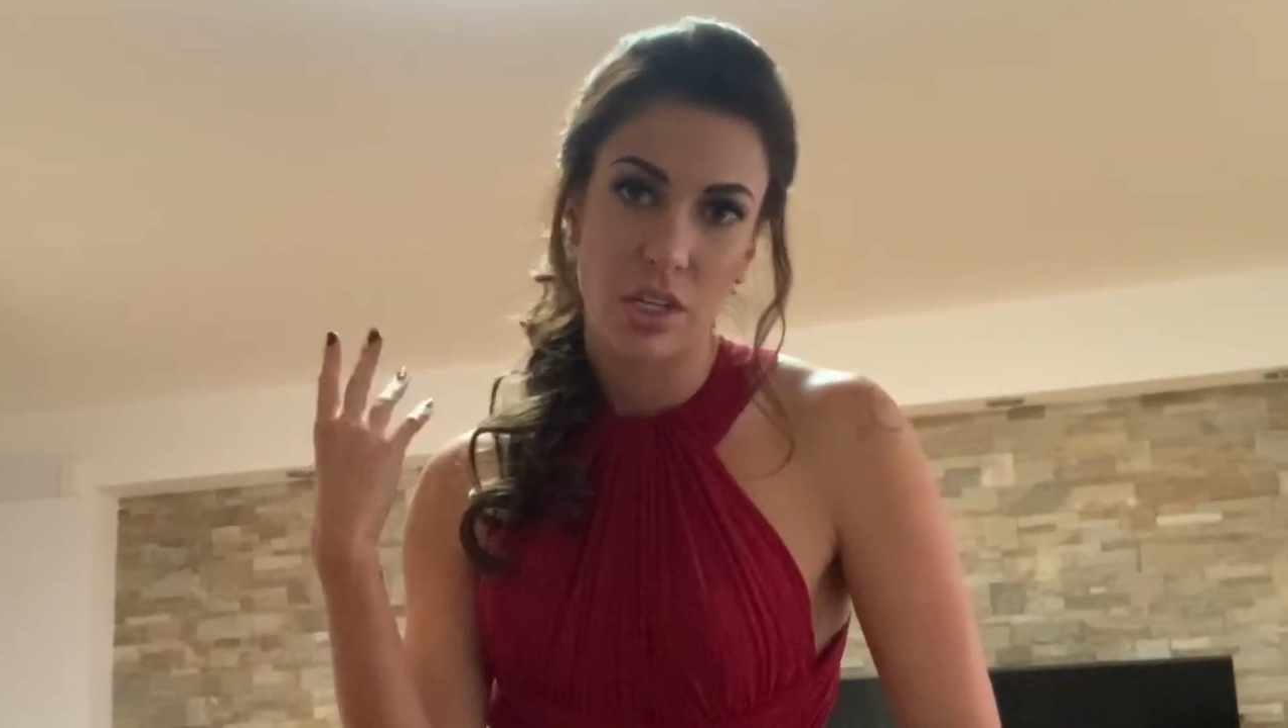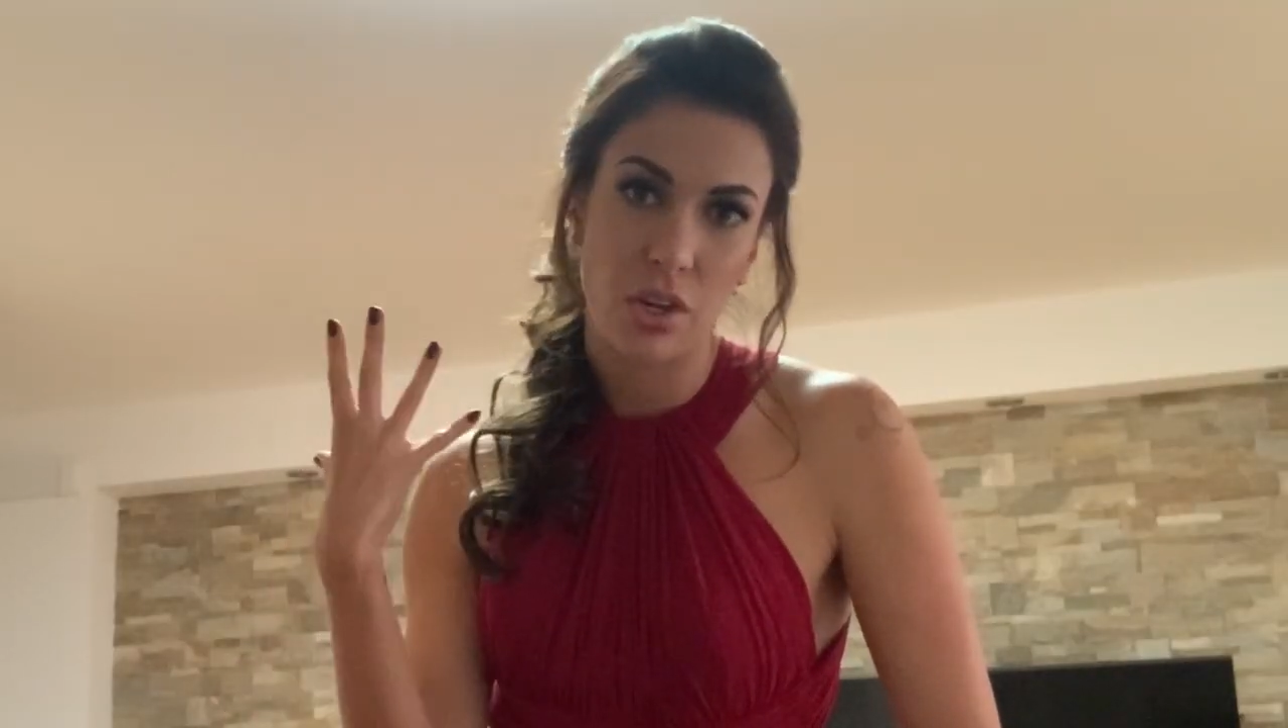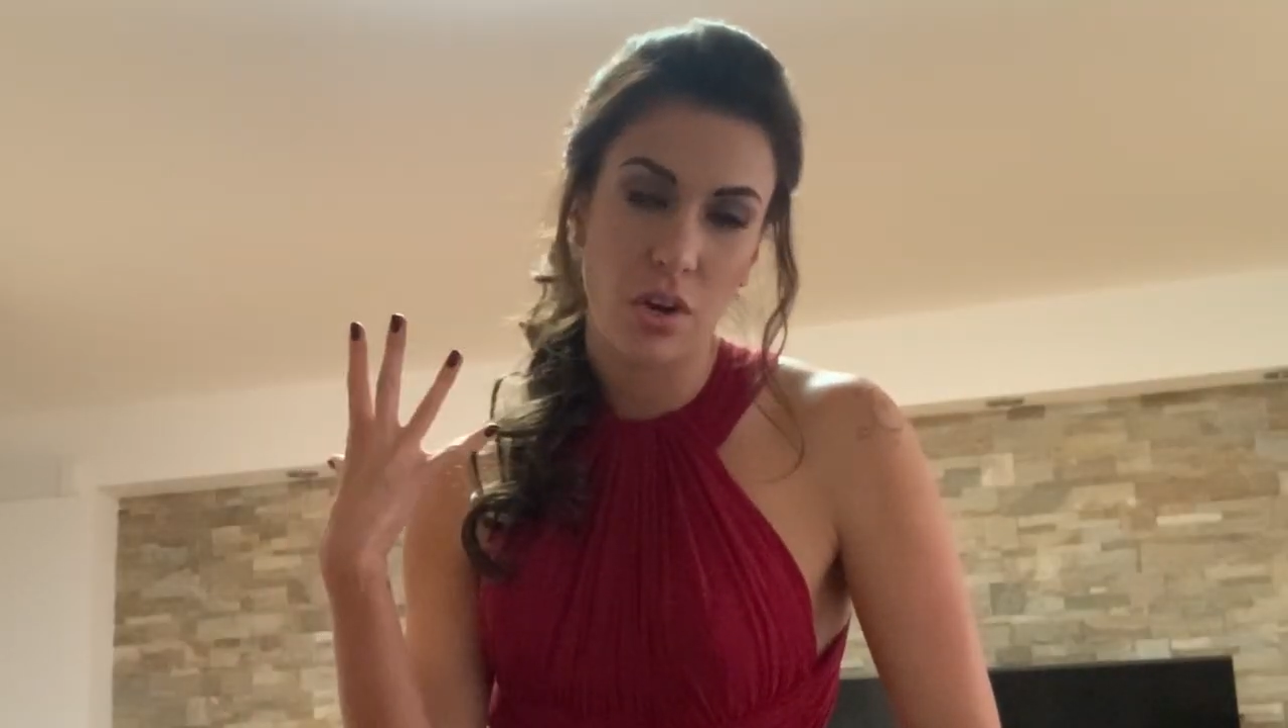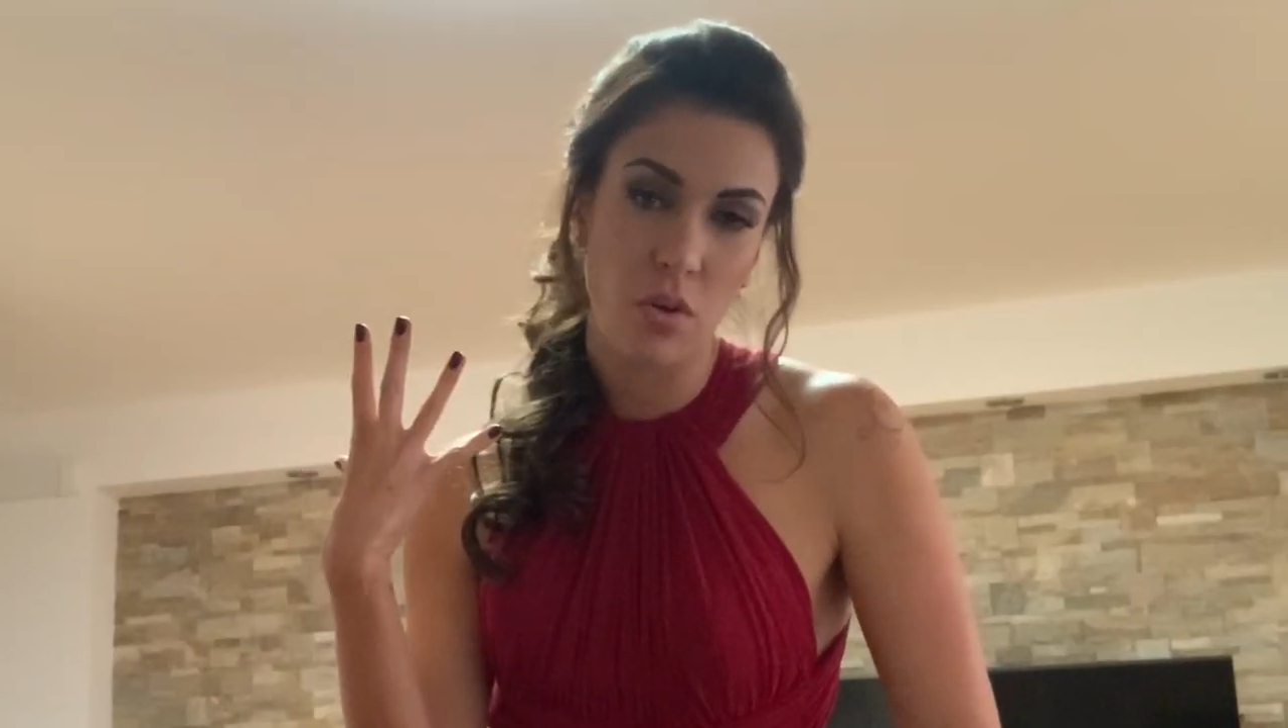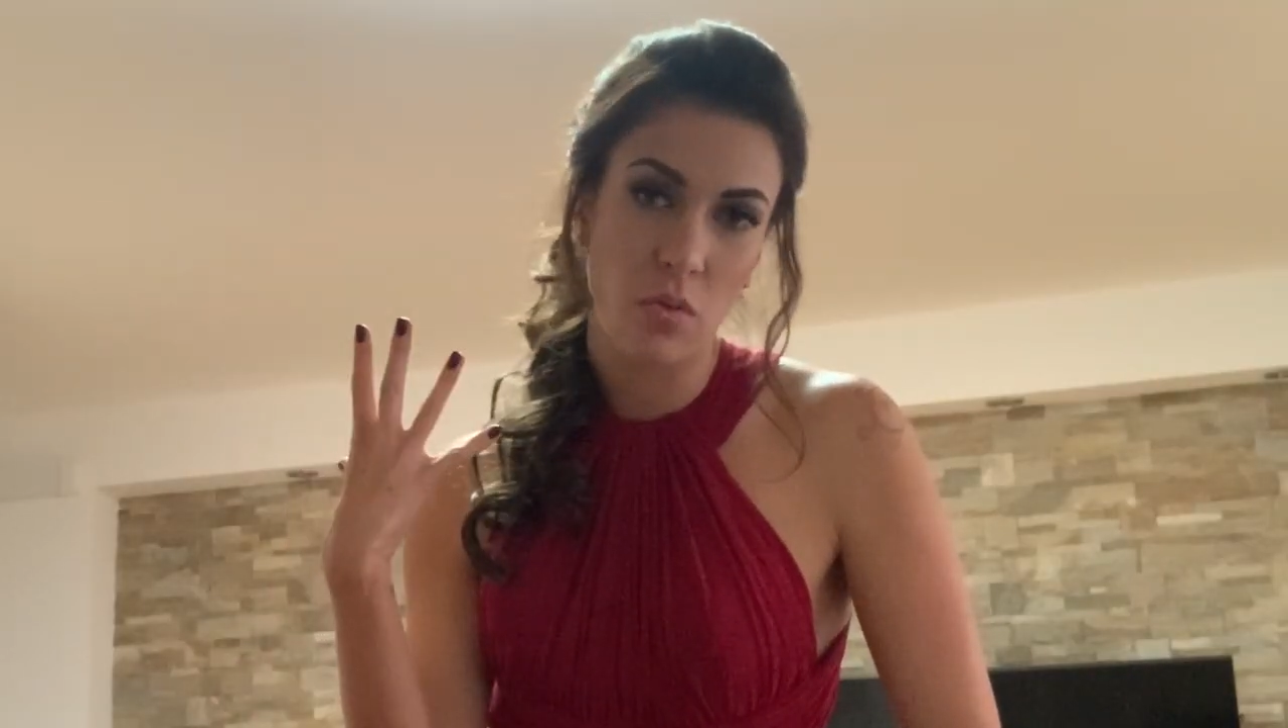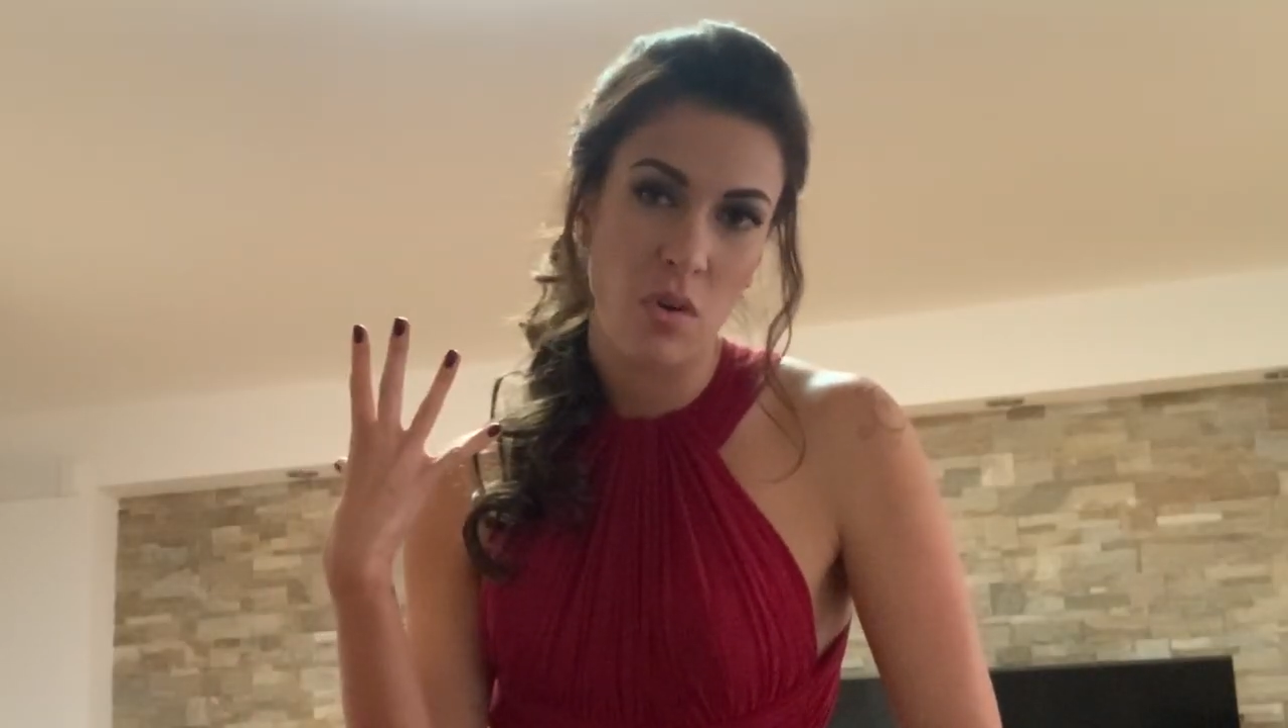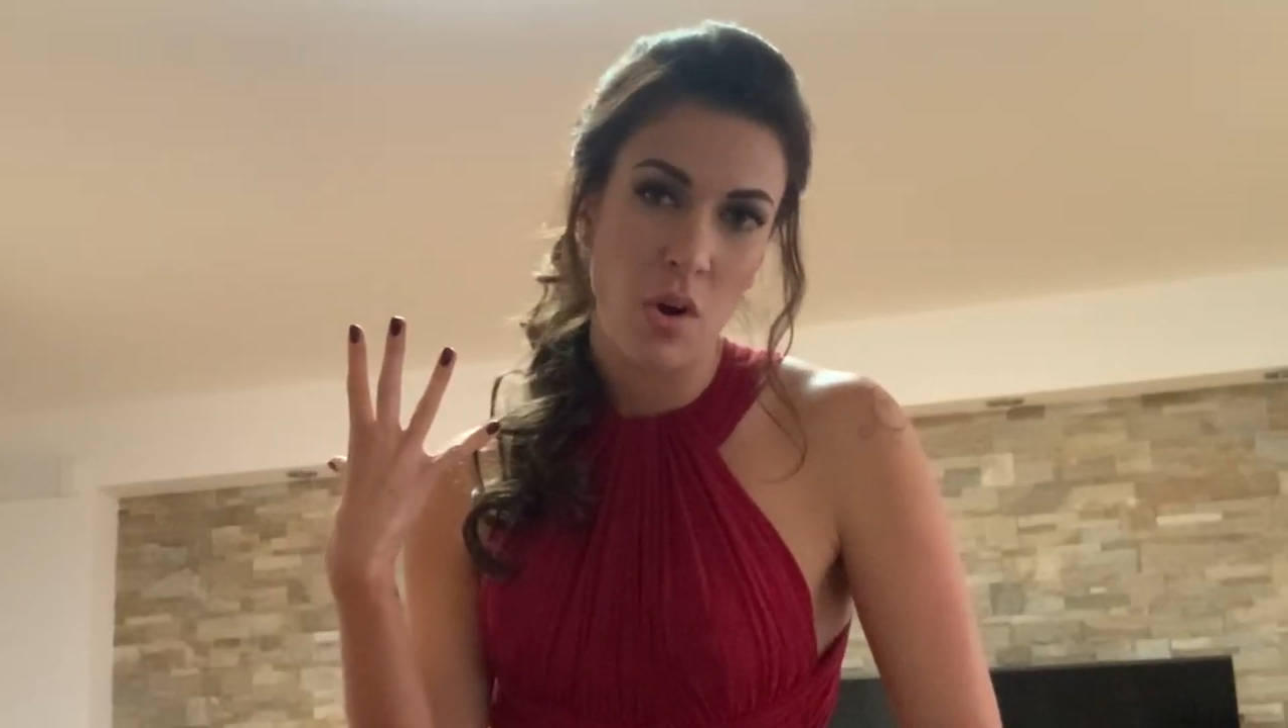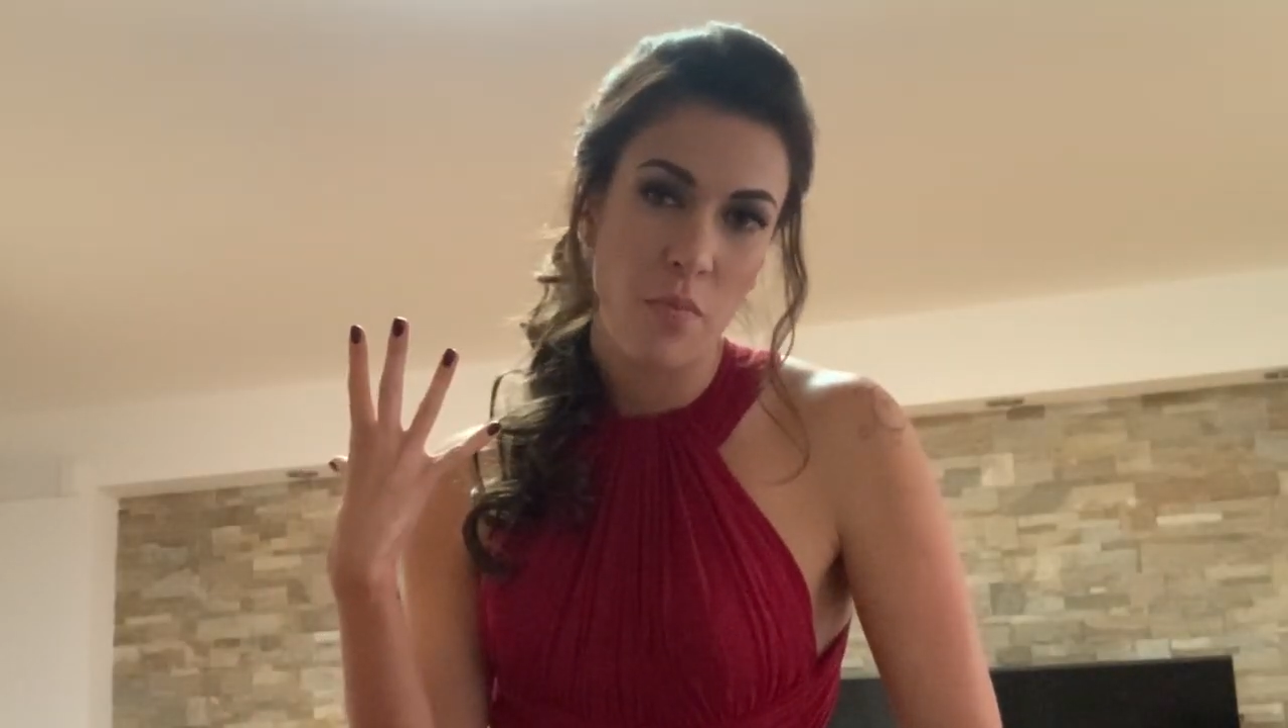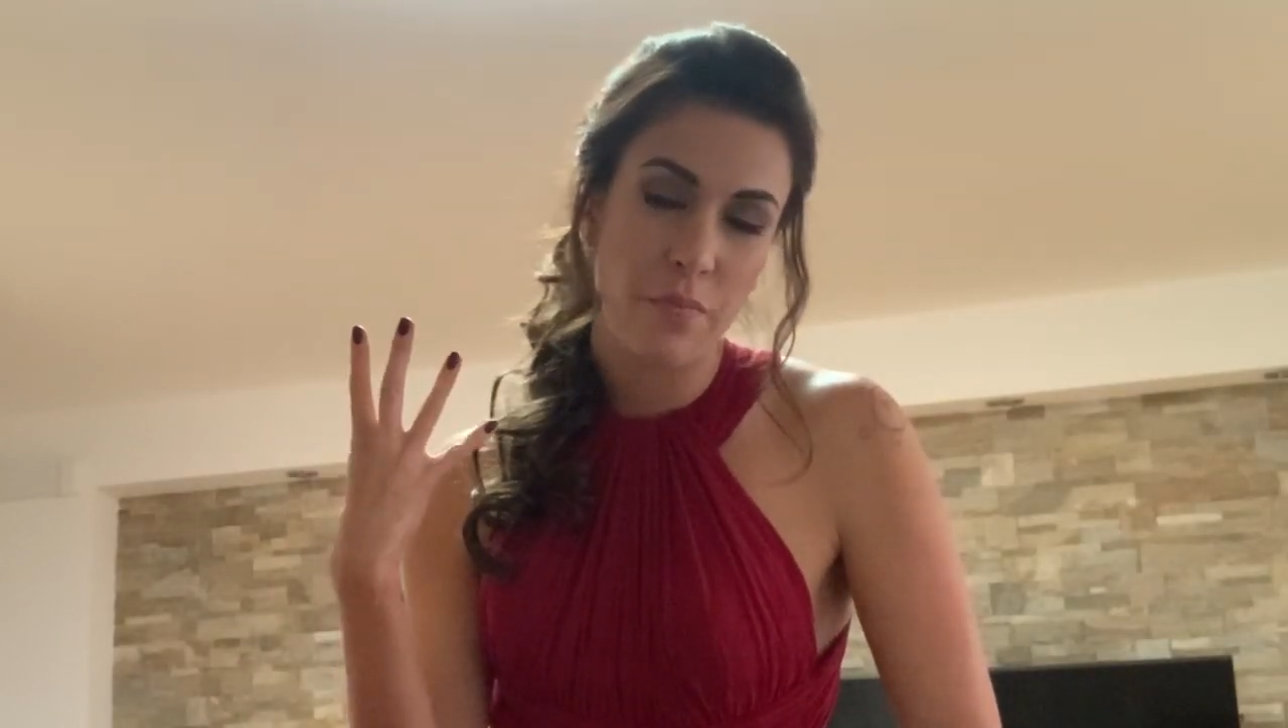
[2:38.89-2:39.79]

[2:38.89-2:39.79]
you know,